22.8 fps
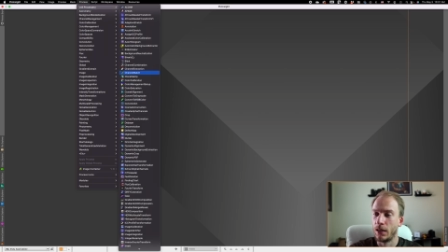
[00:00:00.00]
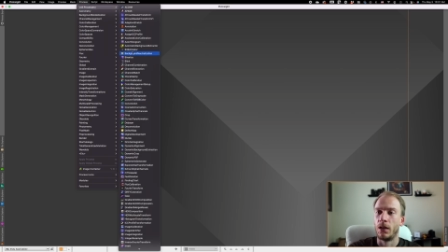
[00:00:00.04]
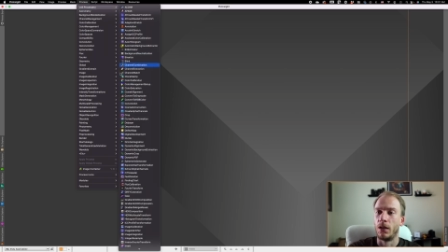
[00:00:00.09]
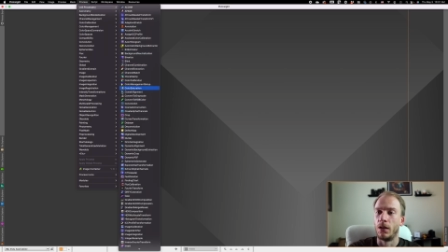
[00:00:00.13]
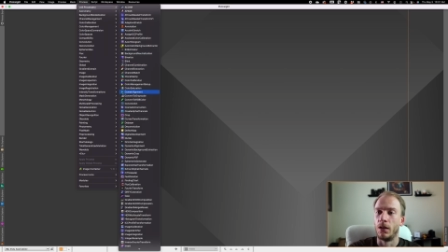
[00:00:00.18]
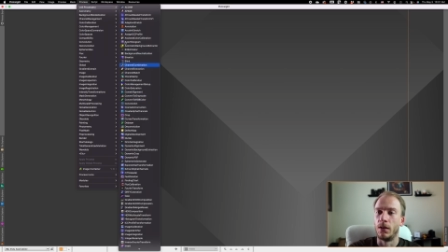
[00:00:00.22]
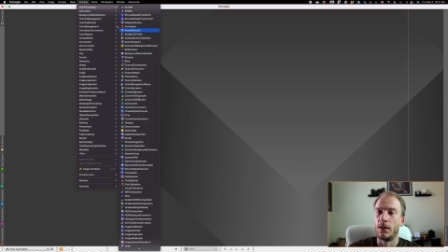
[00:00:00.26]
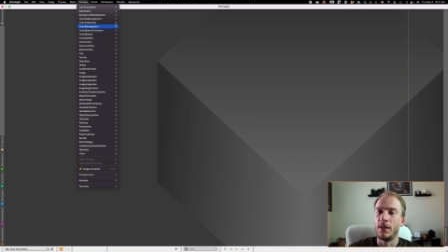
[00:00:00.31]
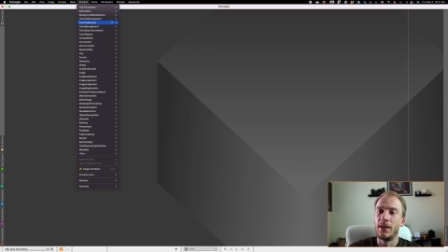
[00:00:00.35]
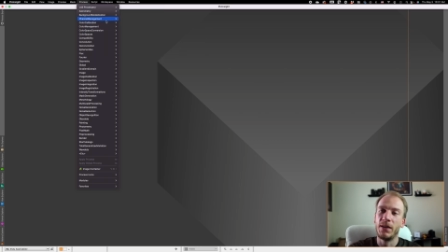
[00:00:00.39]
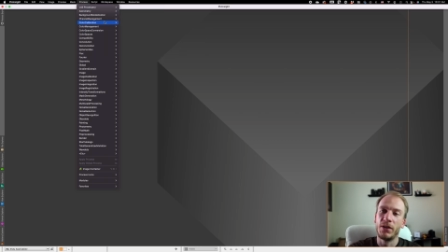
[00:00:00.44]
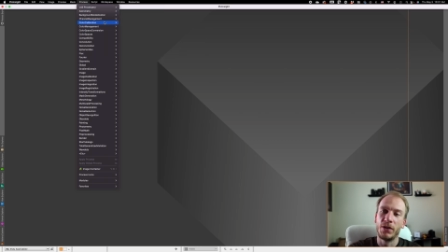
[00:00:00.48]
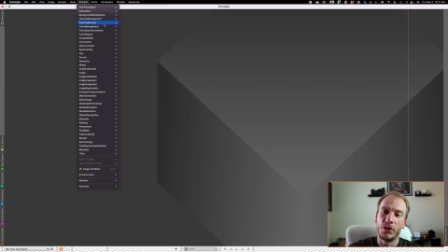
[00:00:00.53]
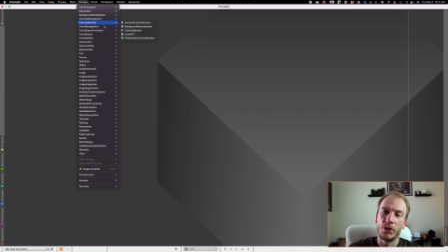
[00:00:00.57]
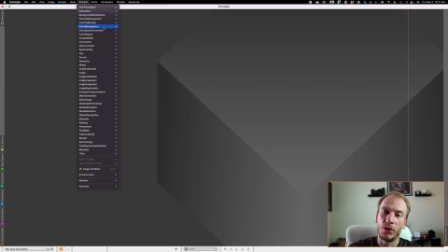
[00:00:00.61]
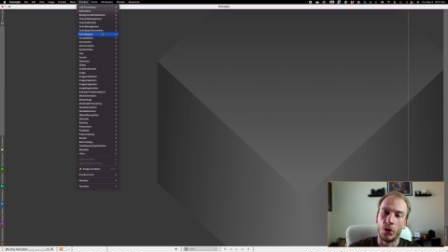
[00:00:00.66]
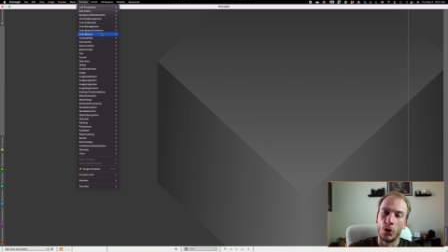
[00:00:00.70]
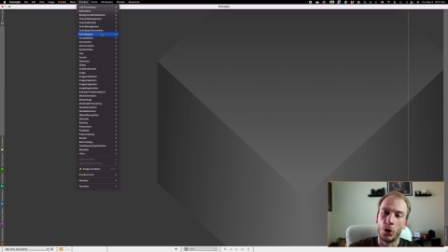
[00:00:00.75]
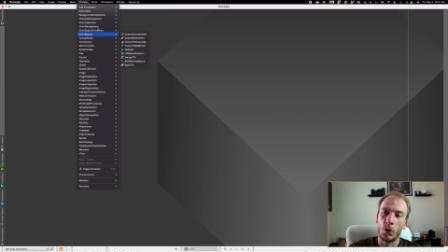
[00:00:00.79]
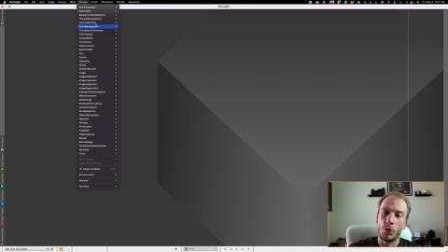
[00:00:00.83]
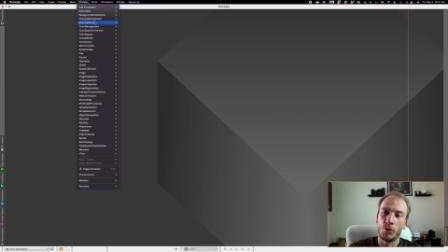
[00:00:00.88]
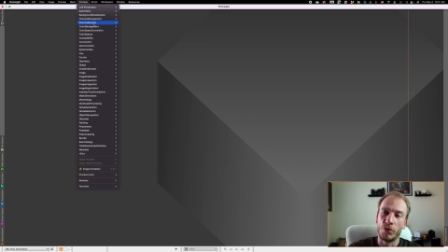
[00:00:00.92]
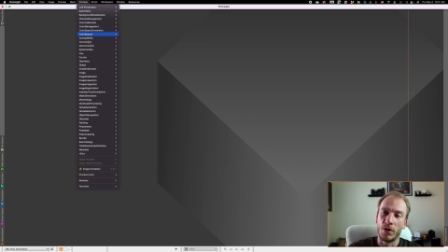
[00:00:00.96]
uh, either
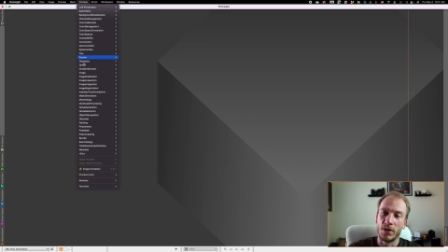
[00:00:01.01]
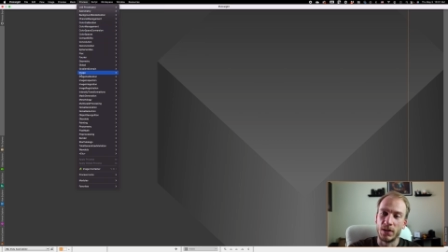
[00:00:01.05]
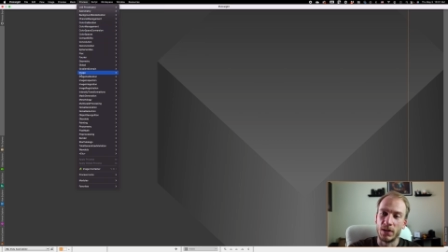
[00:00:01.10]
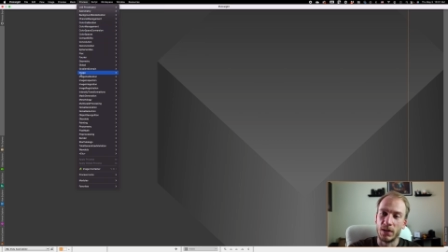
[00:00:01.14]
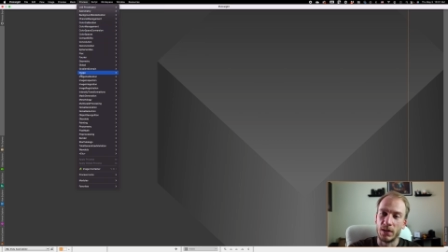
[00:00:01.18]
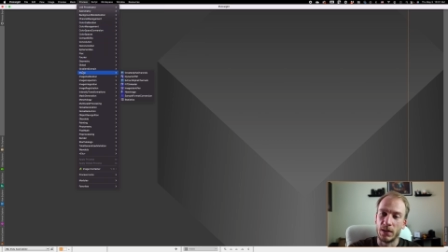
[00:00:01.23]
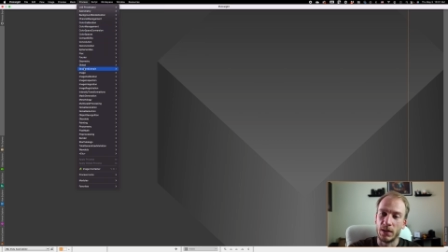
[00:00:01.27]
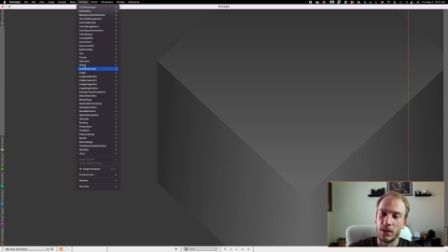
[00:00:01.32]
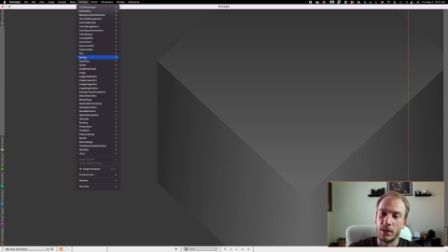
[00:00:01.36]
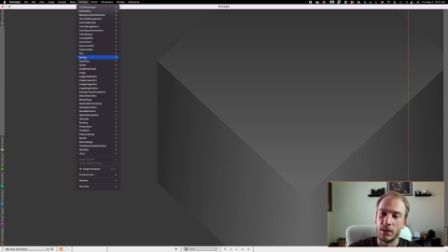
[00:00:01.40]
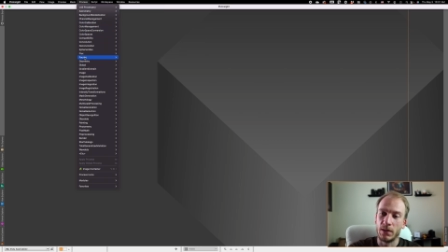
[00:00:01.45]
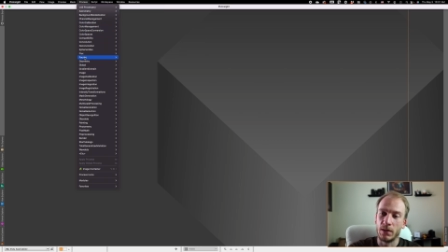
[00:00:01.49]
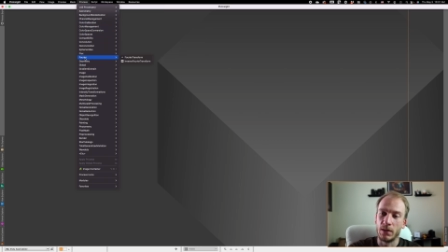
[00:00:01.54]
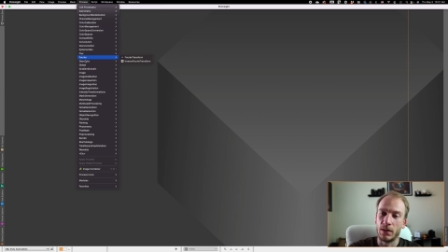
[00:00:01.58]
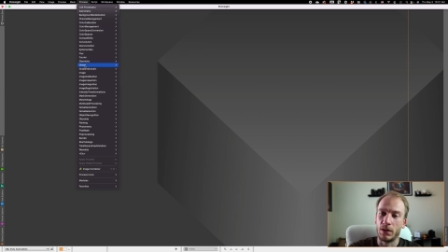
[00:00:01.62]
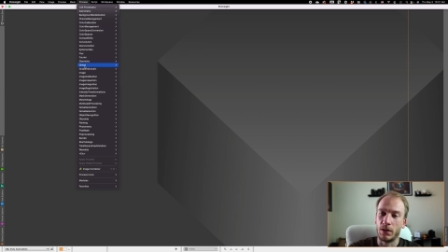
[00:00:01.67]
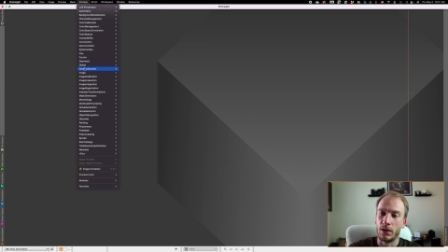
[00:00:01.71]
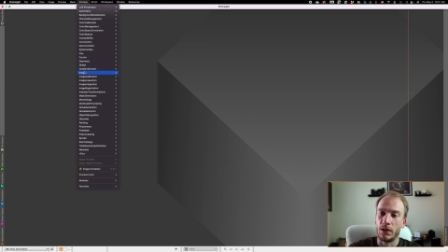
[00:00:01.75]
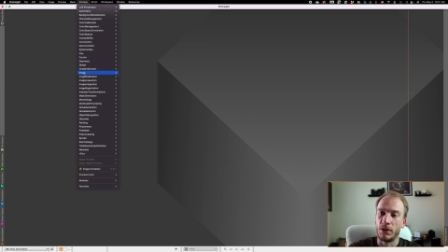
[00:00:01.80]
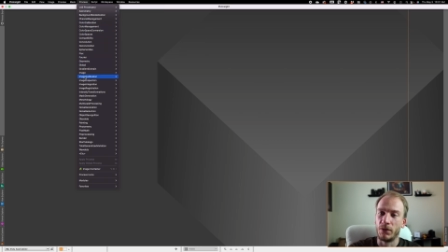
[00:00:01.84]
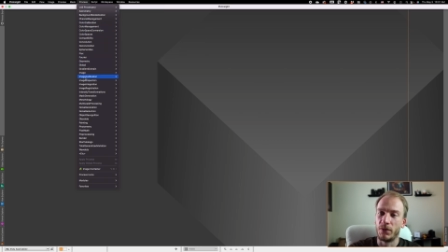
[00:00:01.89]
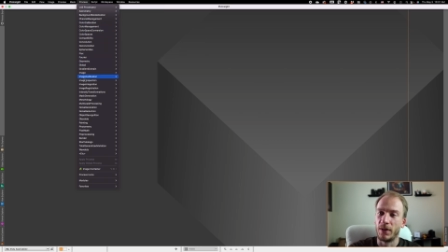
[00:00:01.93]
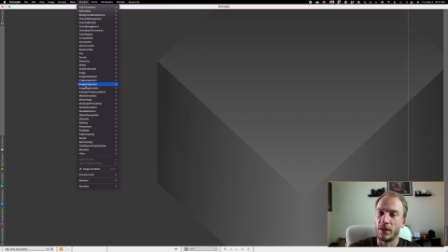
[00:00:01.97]
all processes
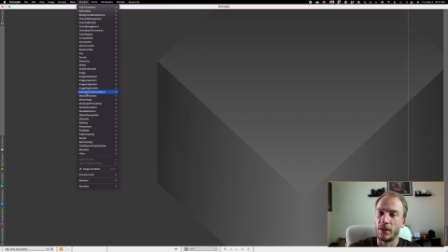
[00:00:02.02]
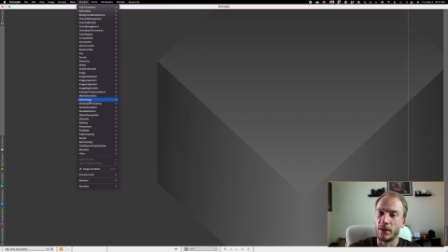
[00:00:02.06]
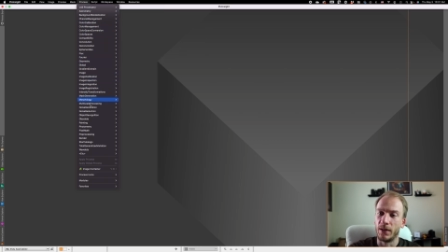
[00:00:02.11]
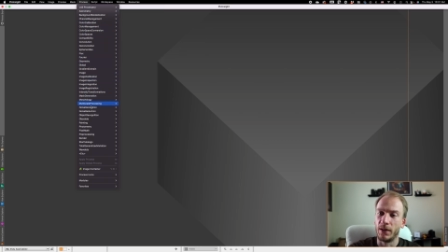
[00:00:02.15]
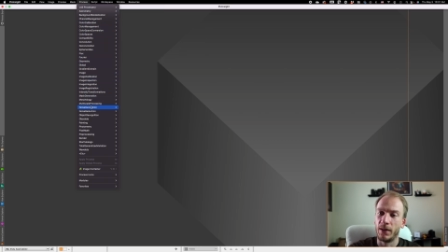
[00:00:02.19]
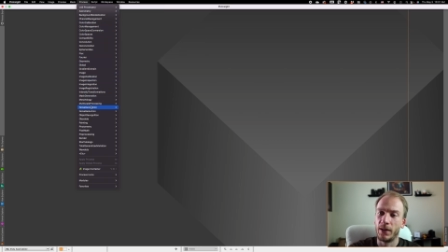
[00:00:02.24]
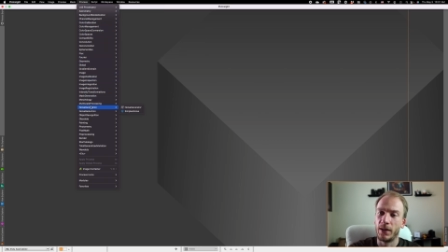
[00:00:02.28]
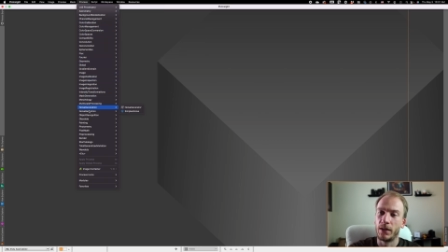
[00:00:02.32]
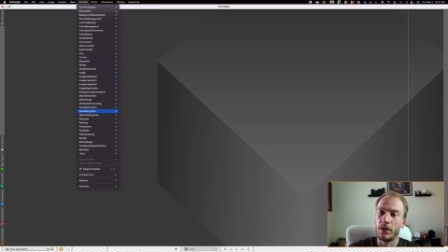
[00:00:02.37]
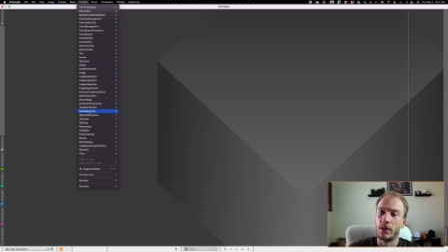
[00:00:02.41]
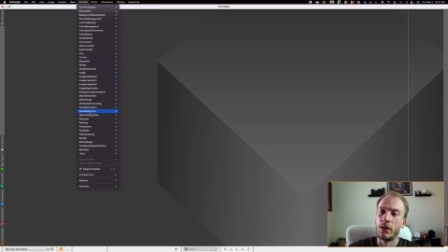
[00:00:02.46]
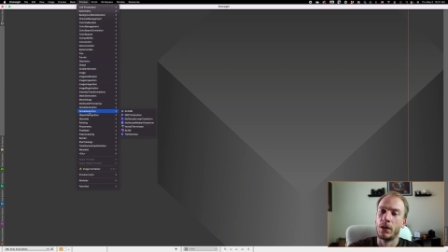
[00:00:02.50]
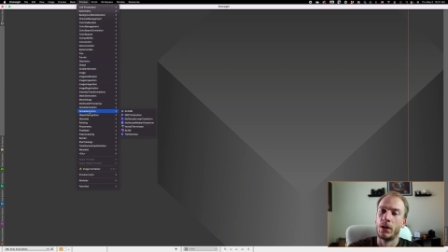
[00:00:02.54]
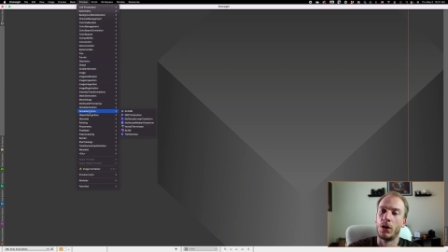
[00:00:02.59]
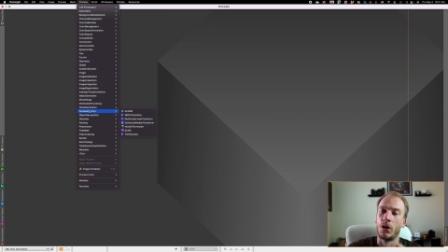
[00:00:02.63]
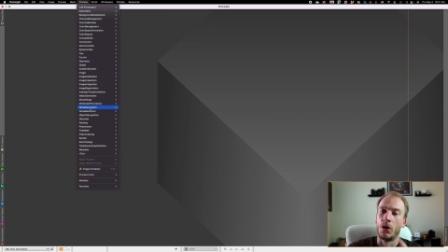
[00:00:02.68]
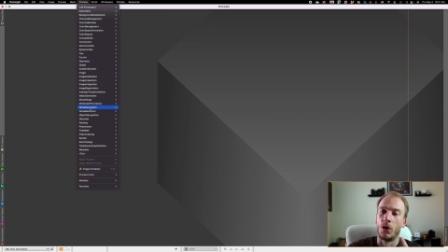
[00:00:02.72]
and find it in there,